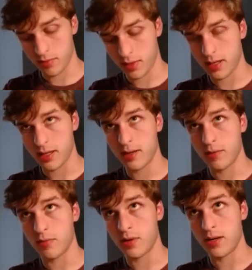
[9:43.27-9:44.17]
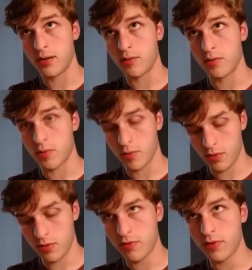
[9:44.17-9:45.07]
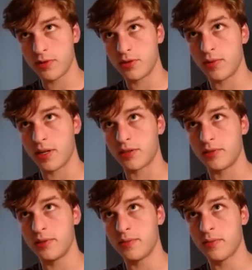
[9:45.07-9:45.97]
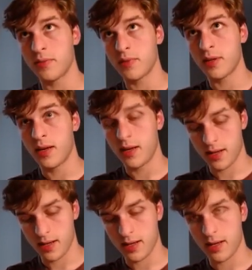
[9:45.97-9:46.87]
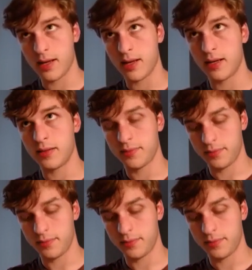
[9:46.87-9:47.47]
uh, run remove directory and